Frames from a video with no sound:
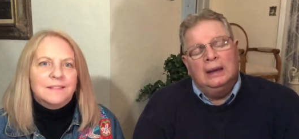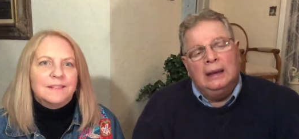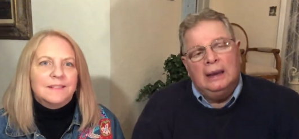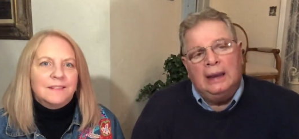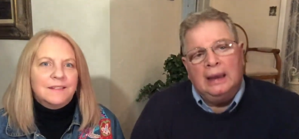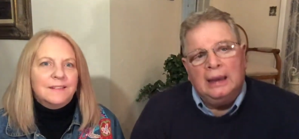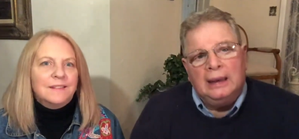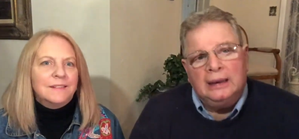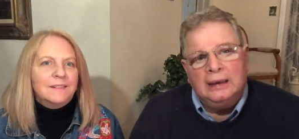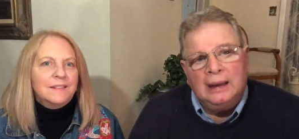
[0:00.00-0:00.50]

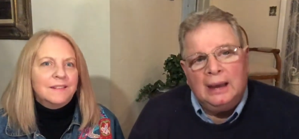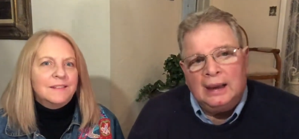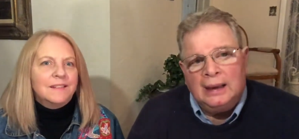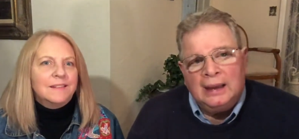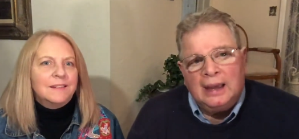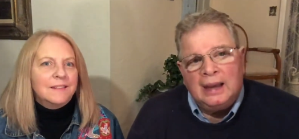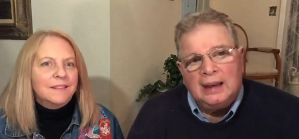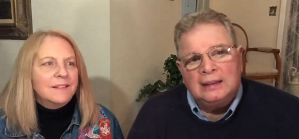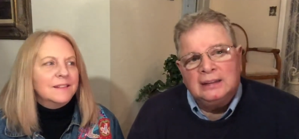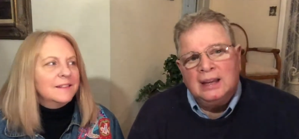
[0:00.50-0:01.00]
Speaker 1: And
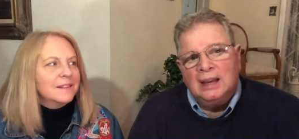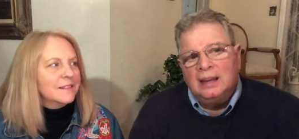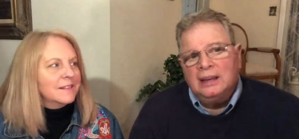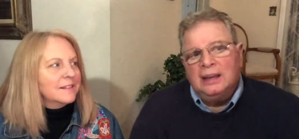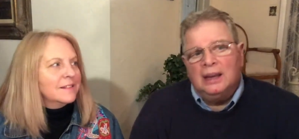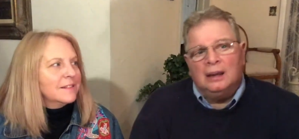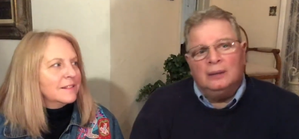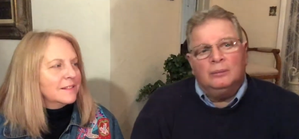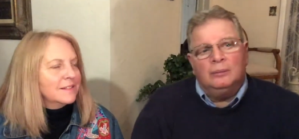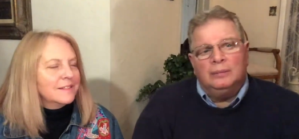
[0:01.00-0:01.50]
I got to tell
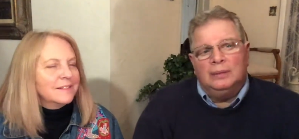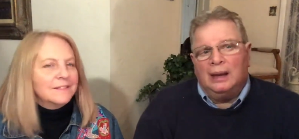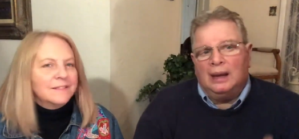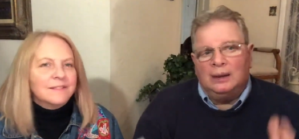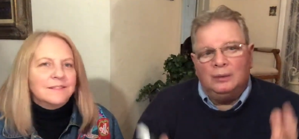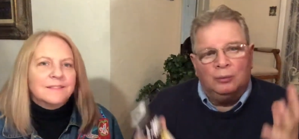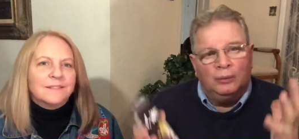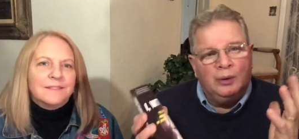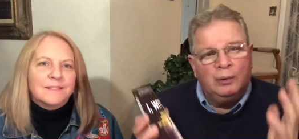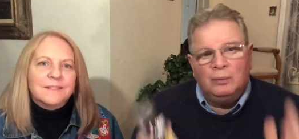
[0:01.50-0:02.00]
you,
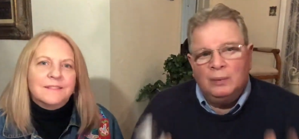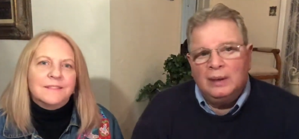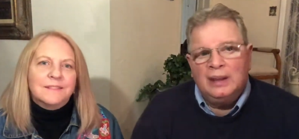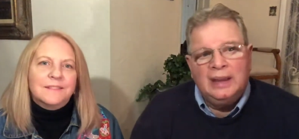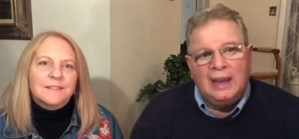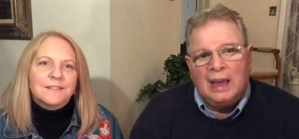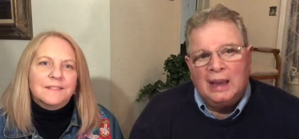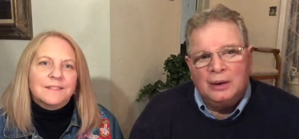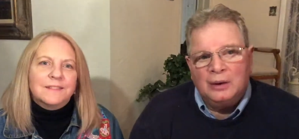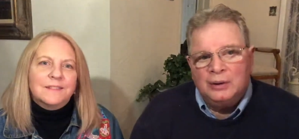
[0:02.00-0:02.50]
we
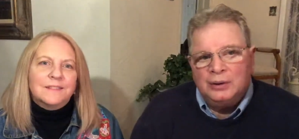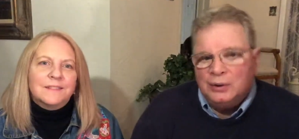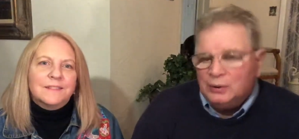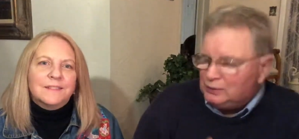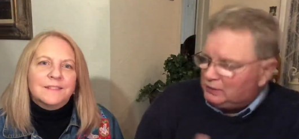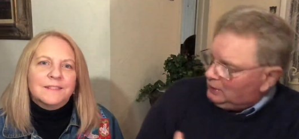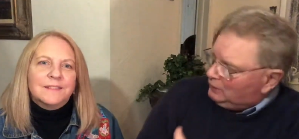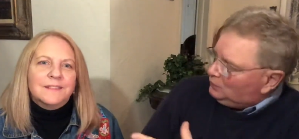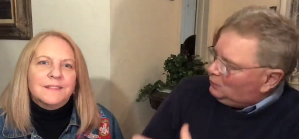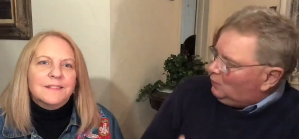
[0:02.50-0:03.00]
really got good
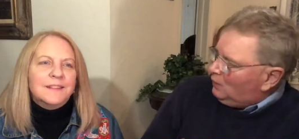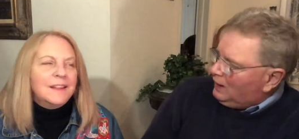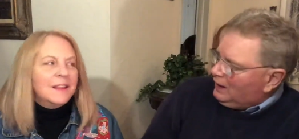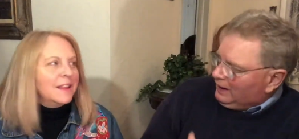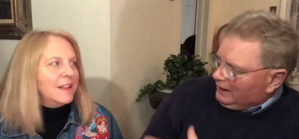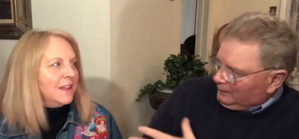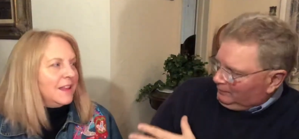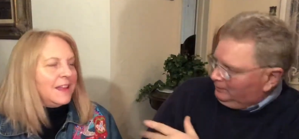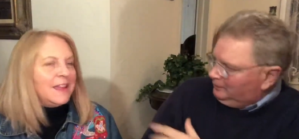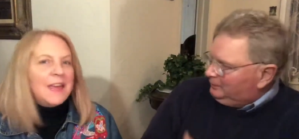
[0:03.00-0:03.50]
news. Here's
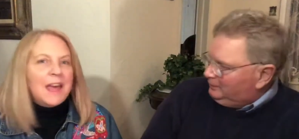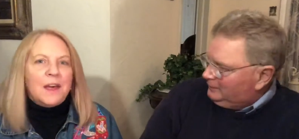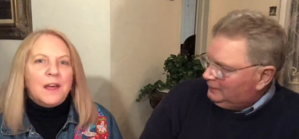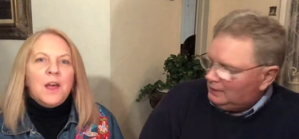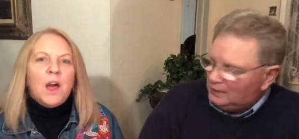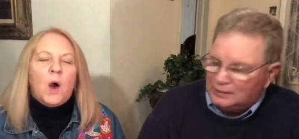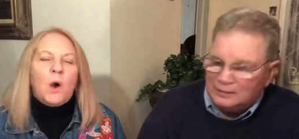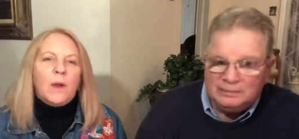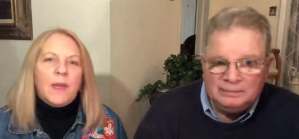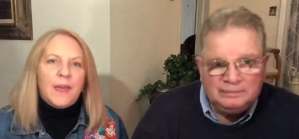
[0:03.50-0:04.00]
why.
Speaker 2: Yeah.
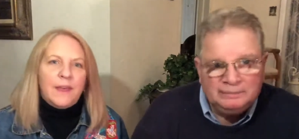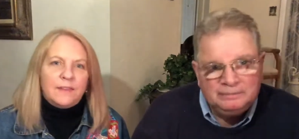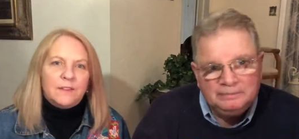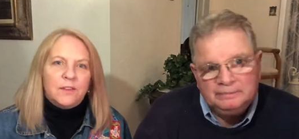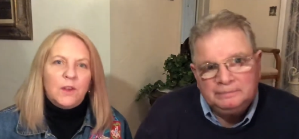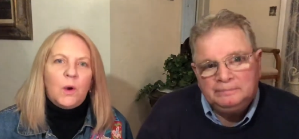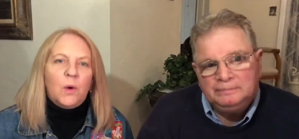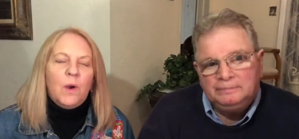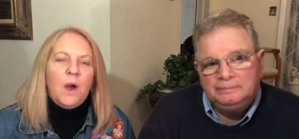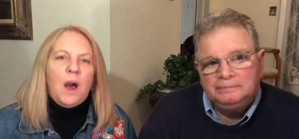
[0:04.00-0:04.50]
Okay.
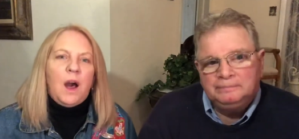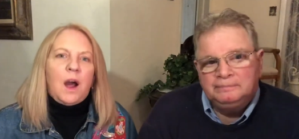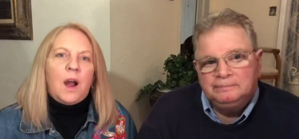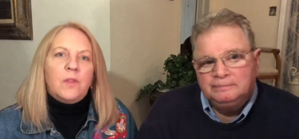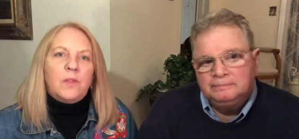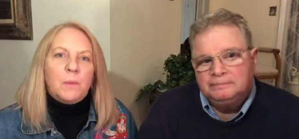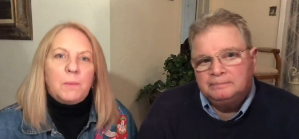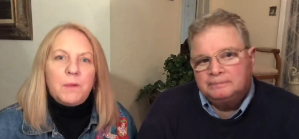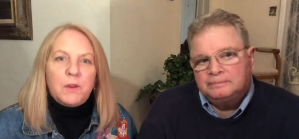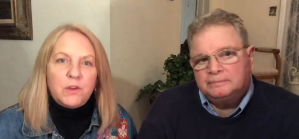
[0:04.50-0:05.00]
So
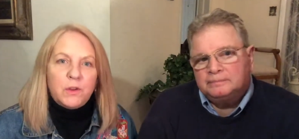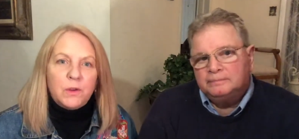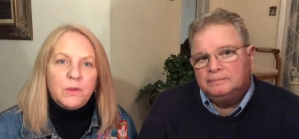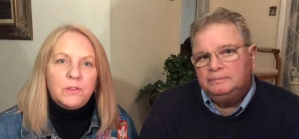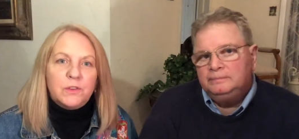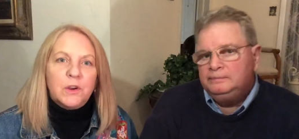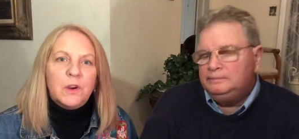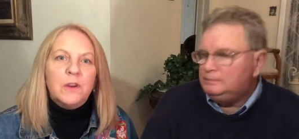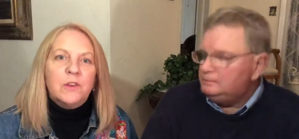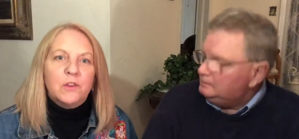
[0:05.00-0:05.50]
uh, the
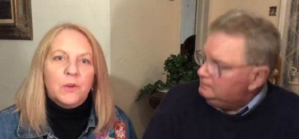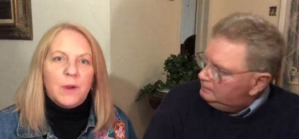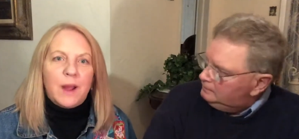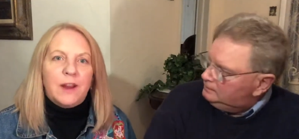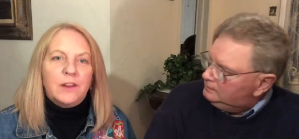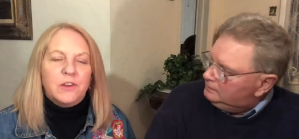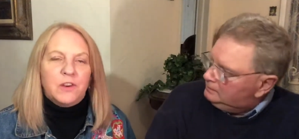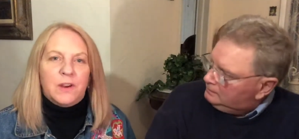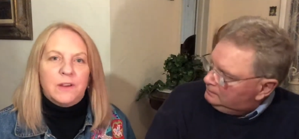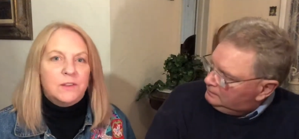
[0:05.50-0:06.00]
producer
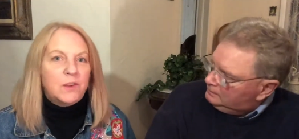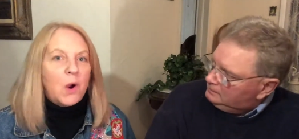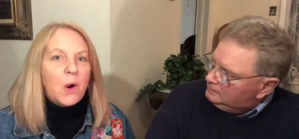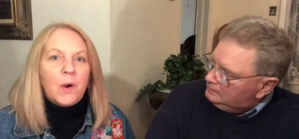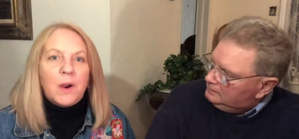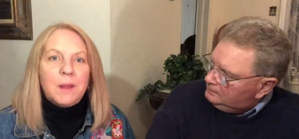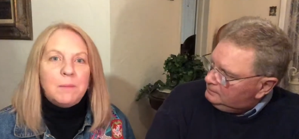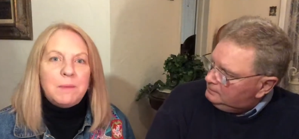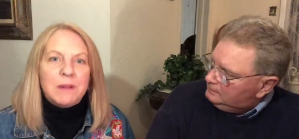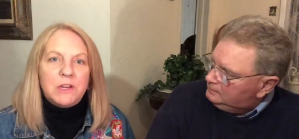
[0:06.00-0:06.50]
director has
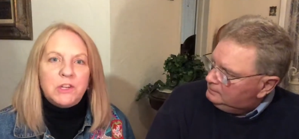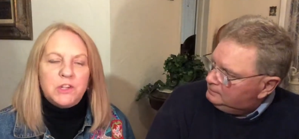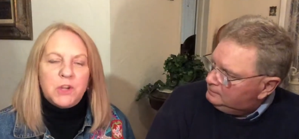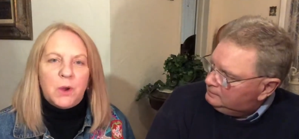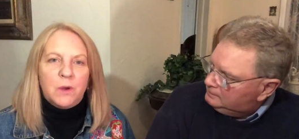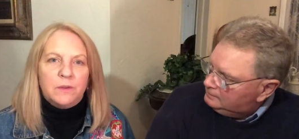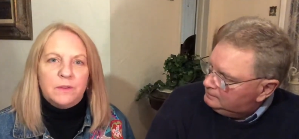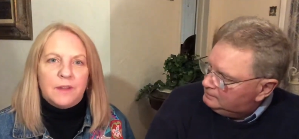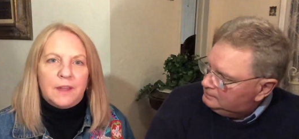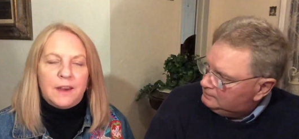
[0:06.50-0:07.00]
already been
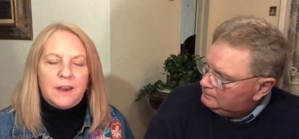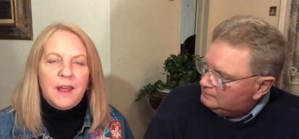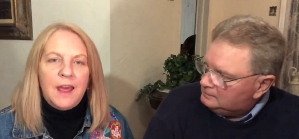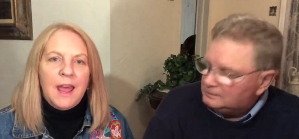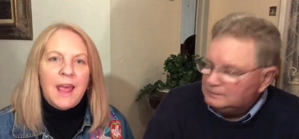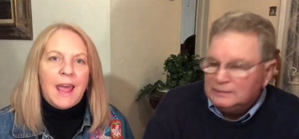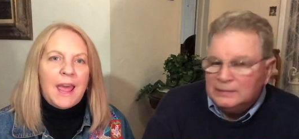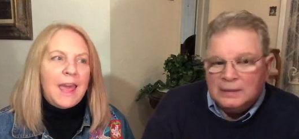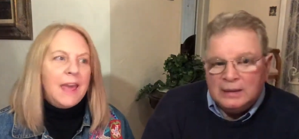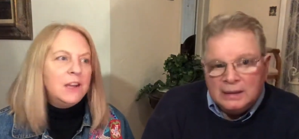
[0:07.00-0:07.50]
chosen,
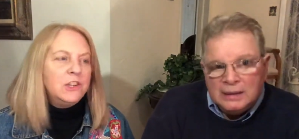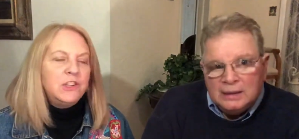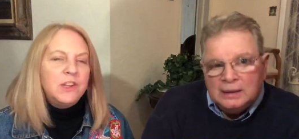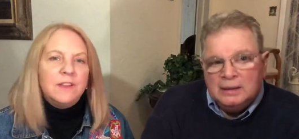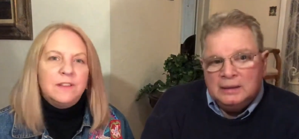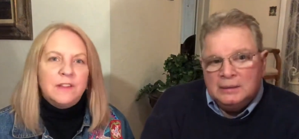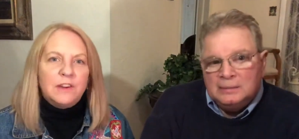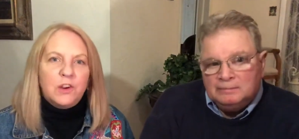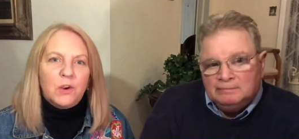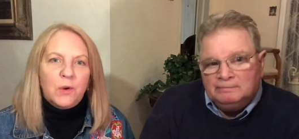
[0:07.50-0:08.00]
and
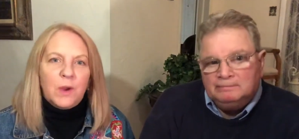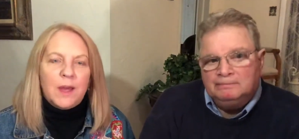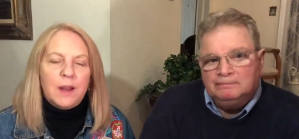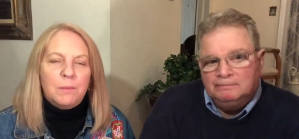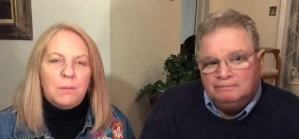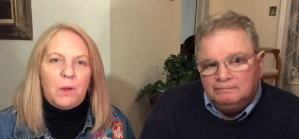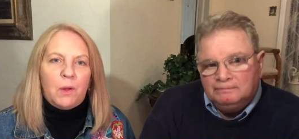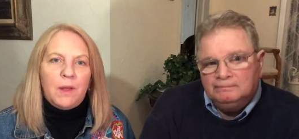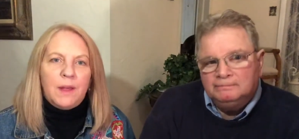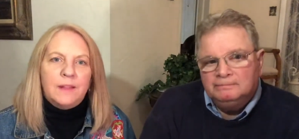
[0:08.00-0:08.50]
she's
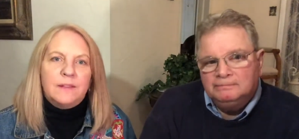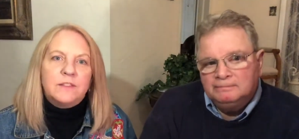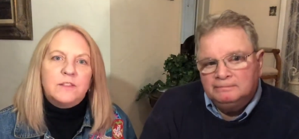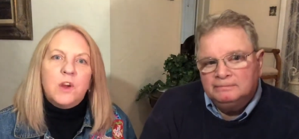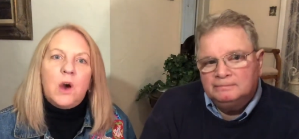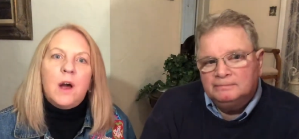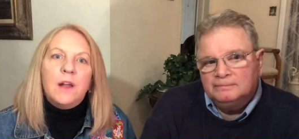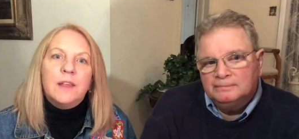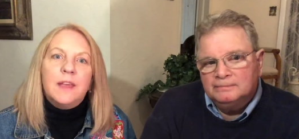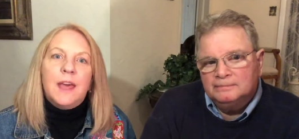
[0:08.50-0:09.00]
incredible. It's
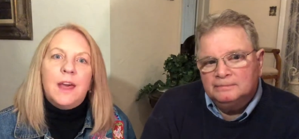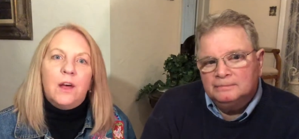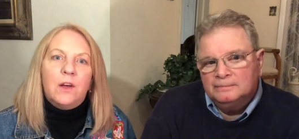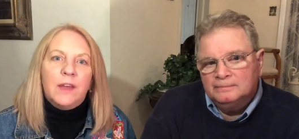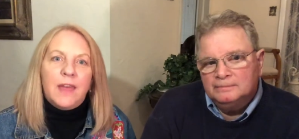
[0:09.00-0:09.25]
Tanya L.